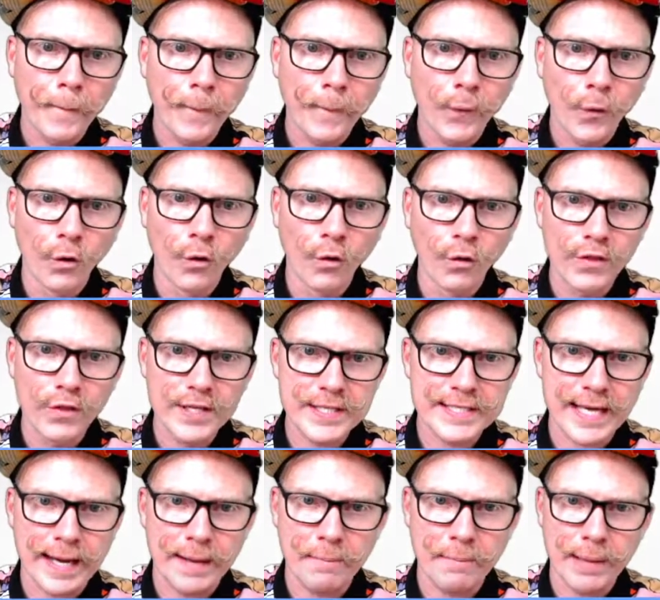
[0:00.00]
all the
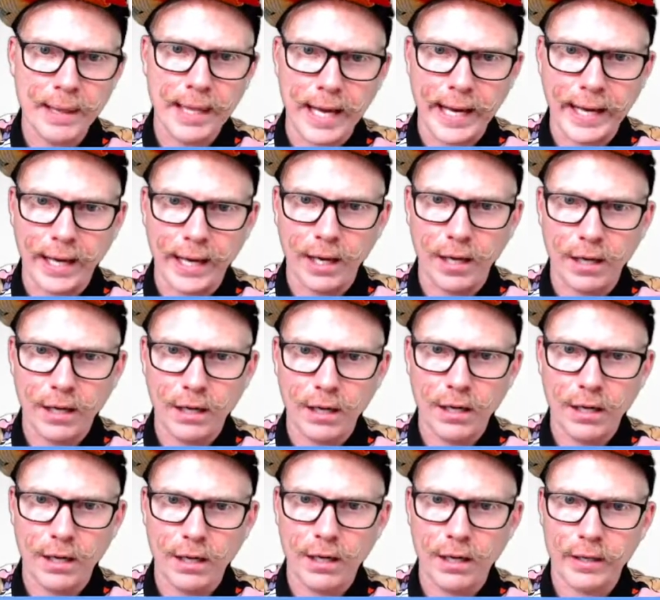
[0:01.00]
same layer,
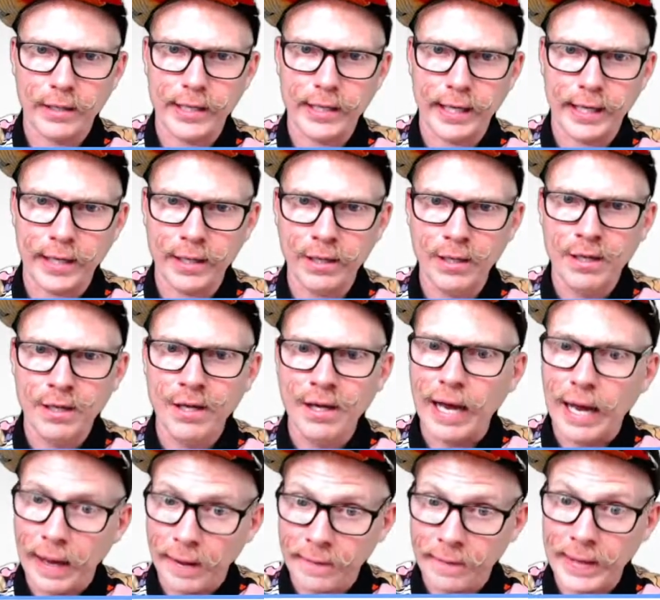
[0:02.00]
okay?
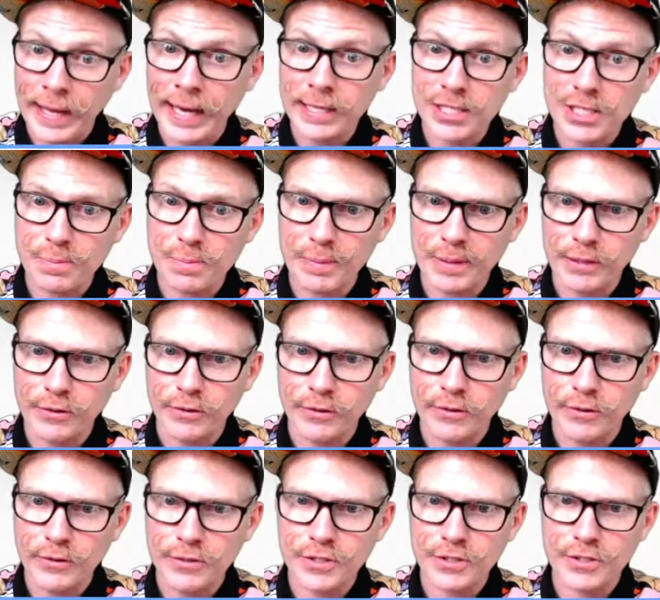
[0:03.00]
And that's
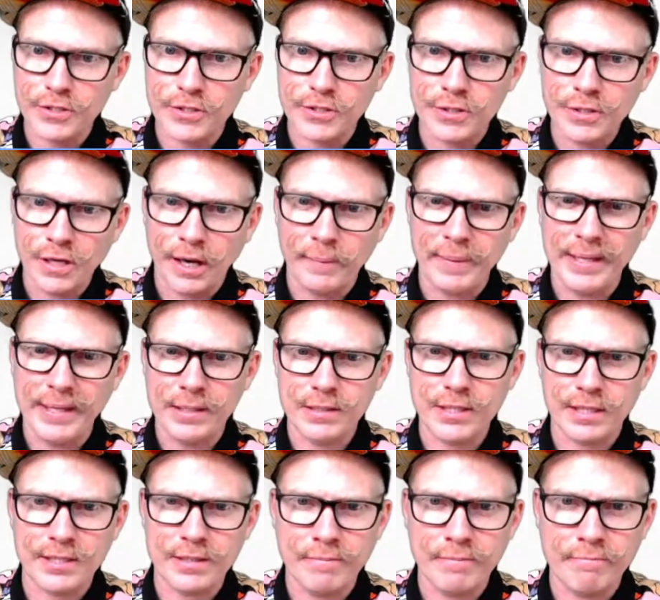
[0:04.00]
because, I mean, it
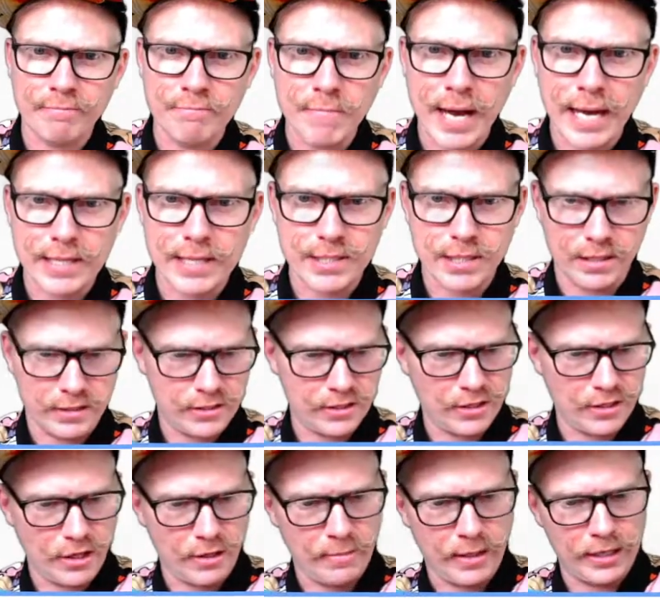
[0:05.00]
doesn't matter
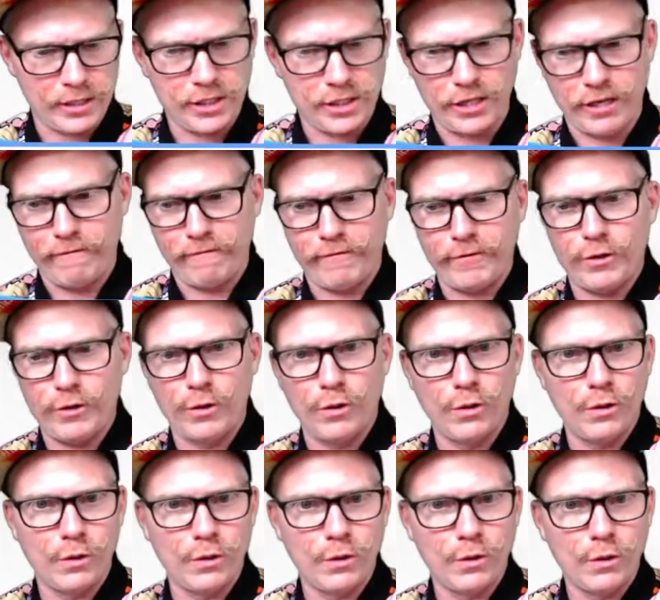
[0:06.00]
so much if
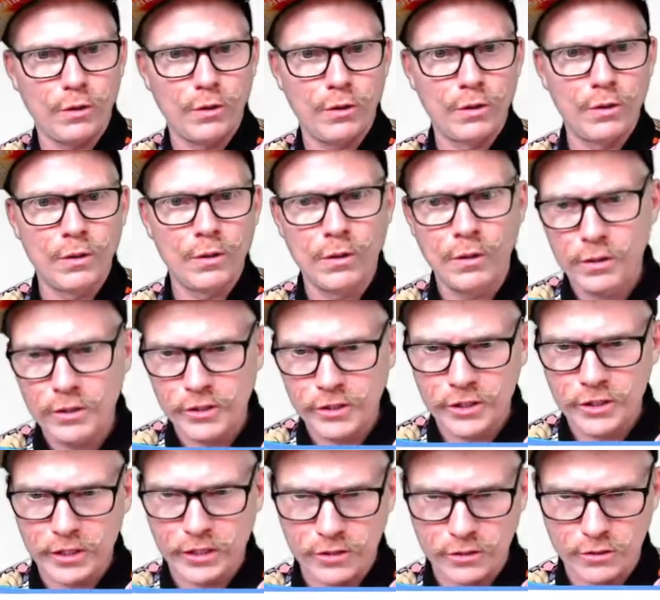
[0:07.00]
you're
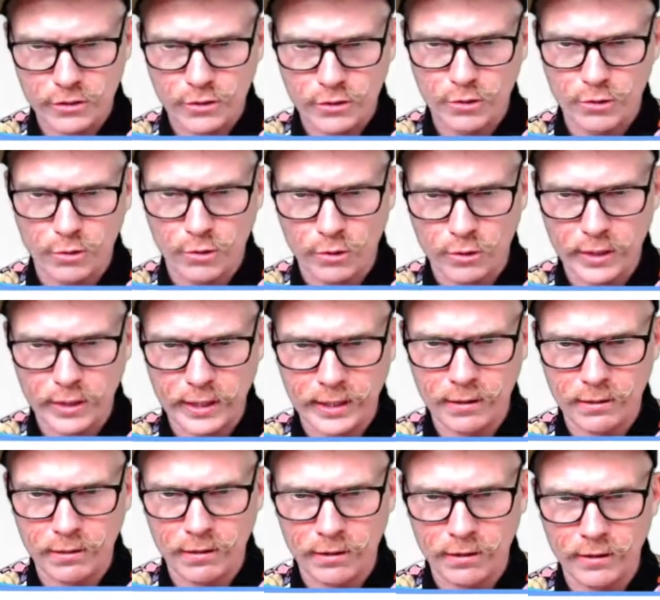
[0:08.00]
just
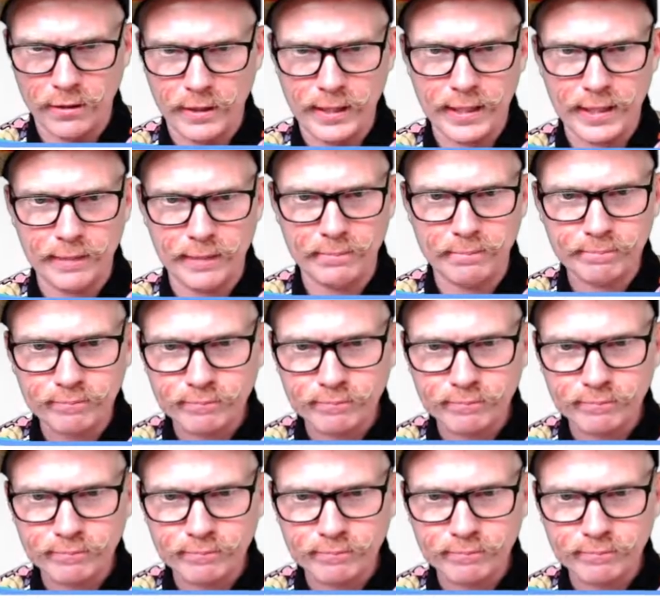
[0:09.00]
drawing on